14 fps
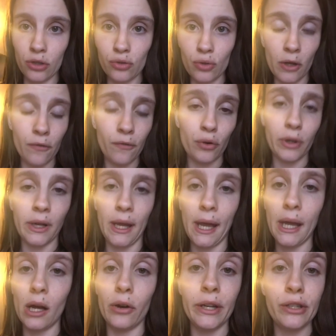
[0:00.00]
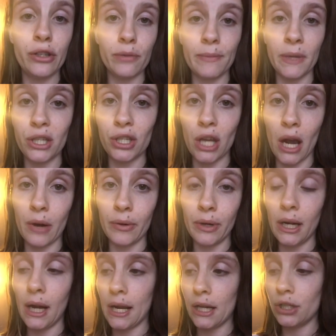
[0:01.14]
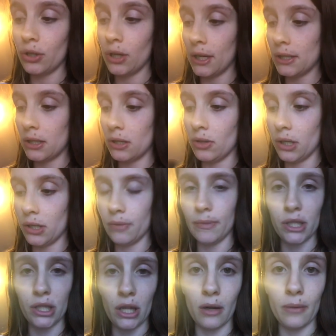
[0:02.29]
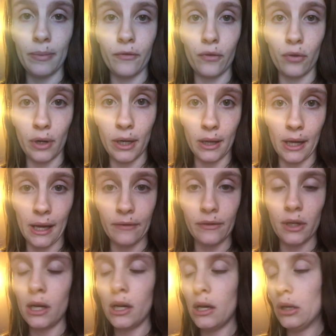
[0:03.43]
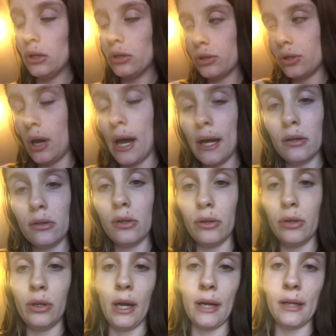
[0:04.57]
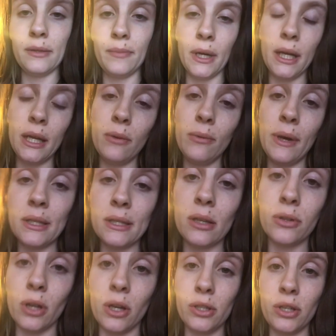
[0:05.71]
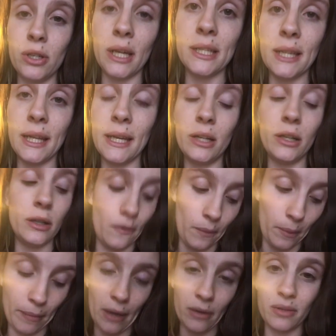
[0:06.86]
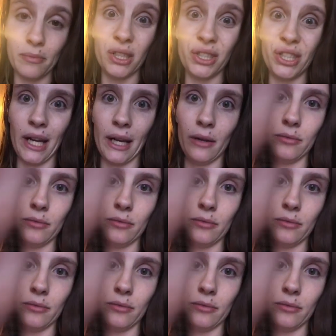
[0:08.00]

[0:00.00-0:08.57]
12.48. I already took my shower. As you guys know, I took my shower before I left, so I don't know, you guys. But anyways, I'll talk to you guys later, and I'm about to munch down.